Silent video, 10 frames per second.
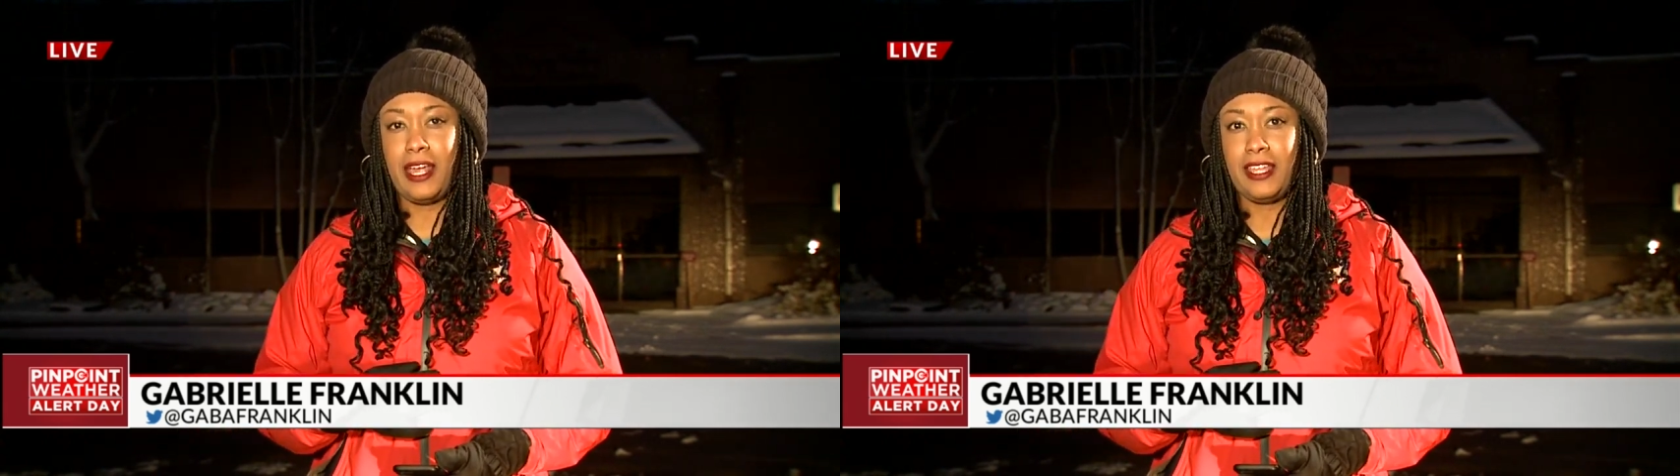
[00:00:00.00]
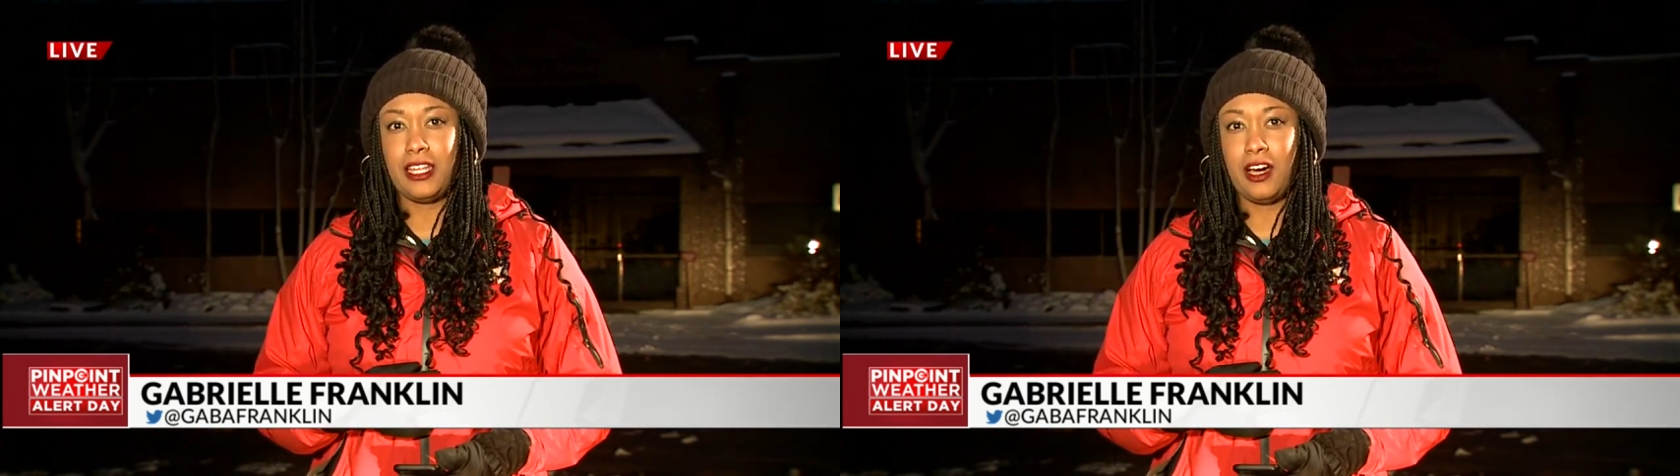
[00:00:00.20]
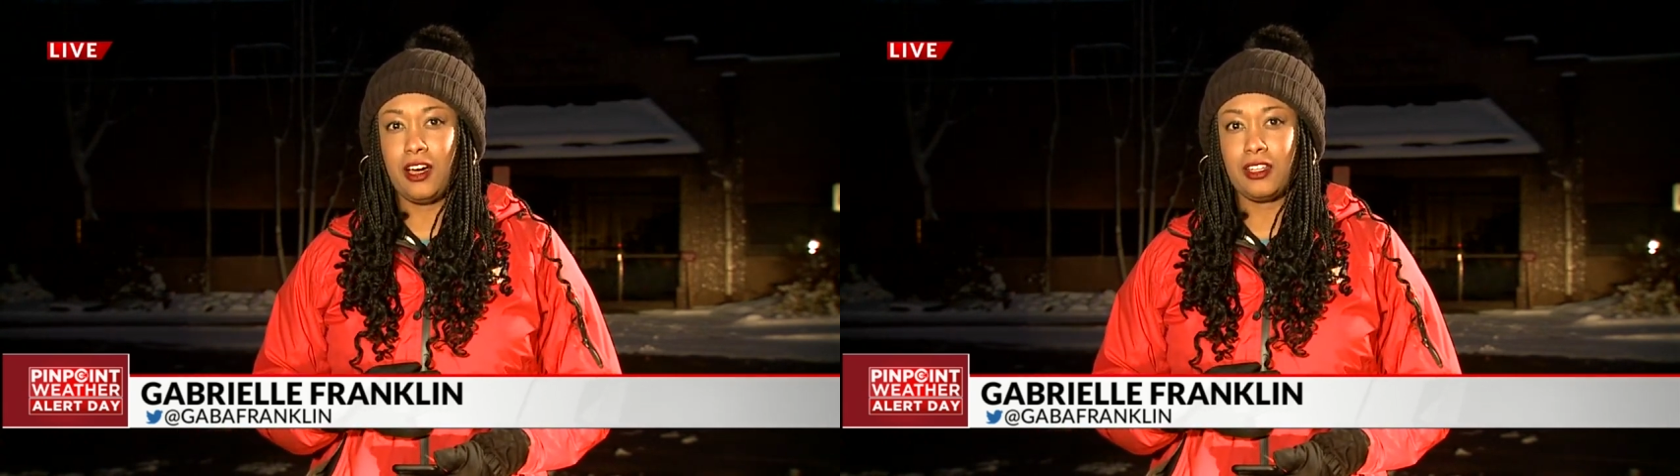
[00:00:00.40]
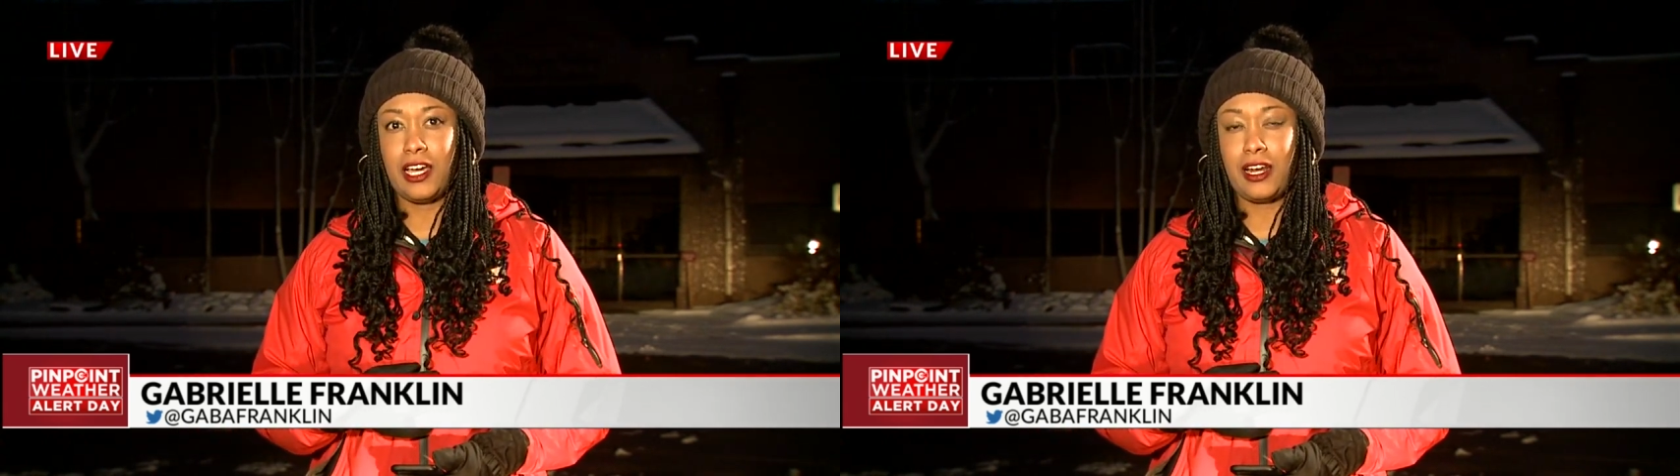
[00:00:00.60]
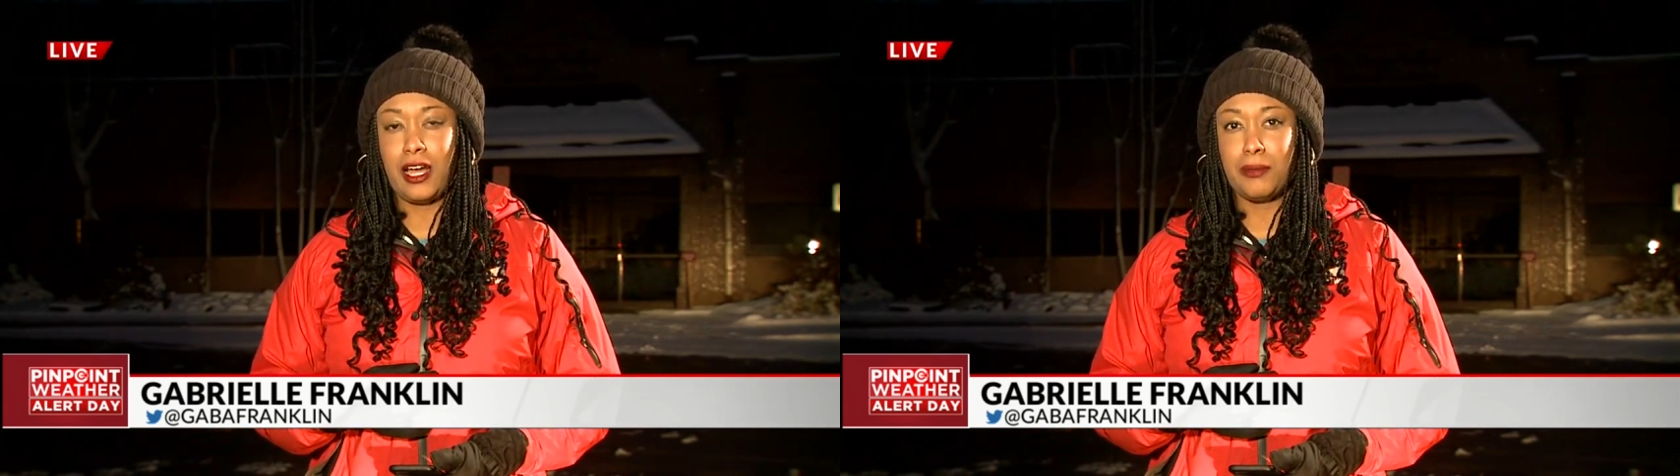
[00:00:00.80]
in the
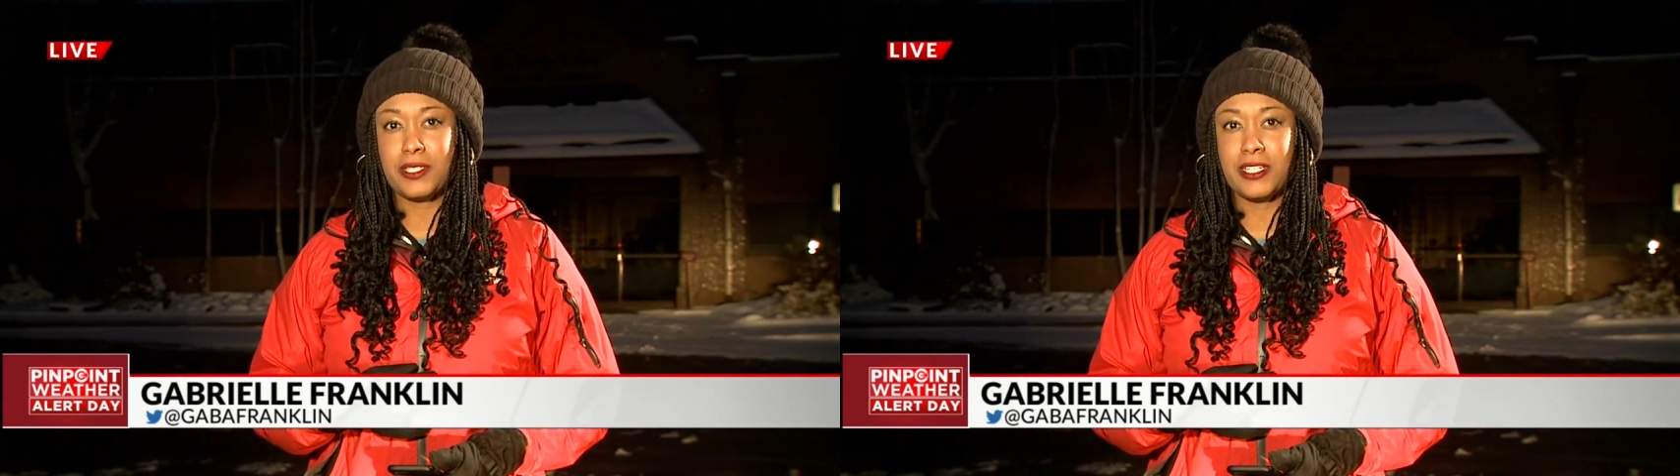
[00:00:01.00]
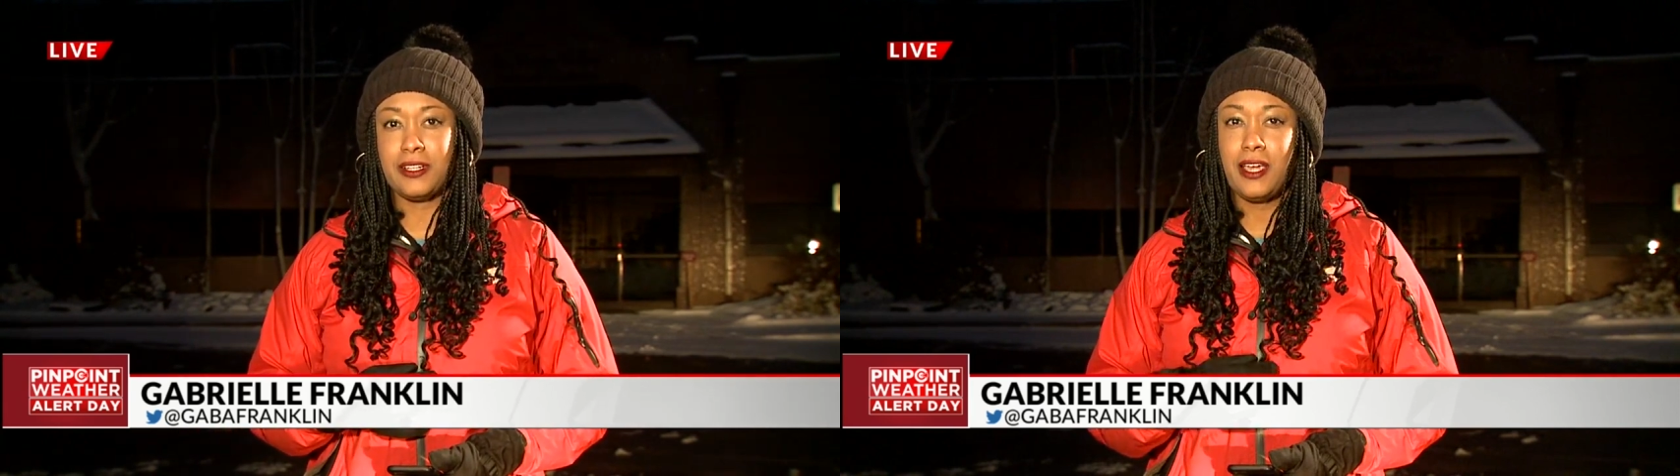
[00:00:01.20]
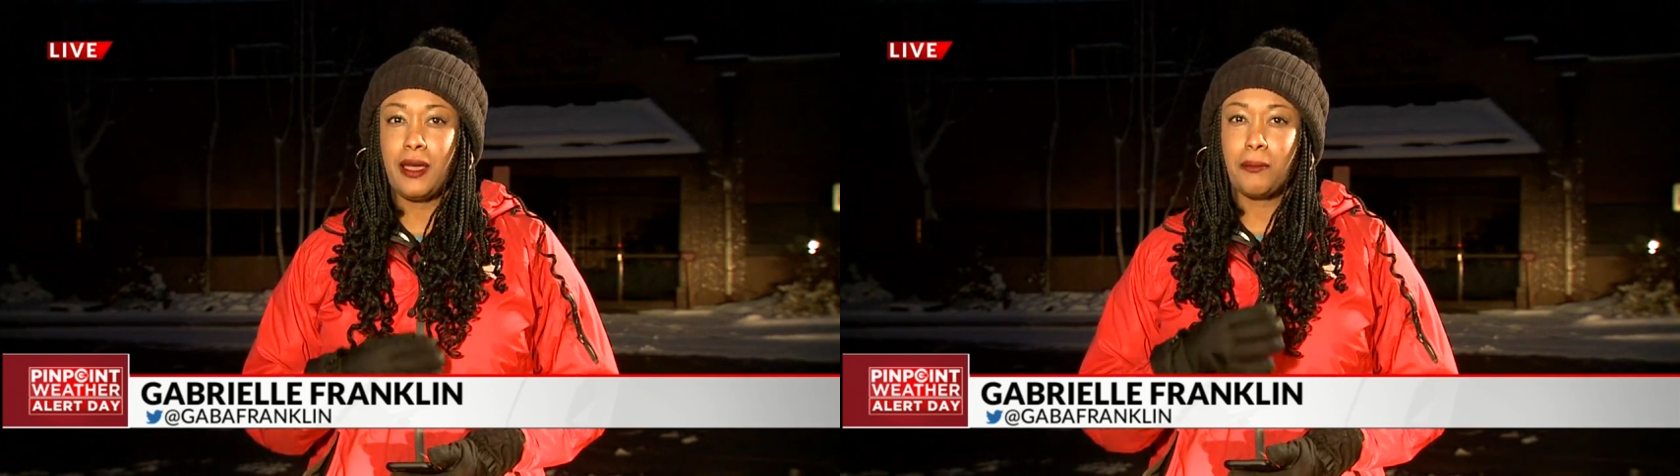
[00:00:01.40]
online option,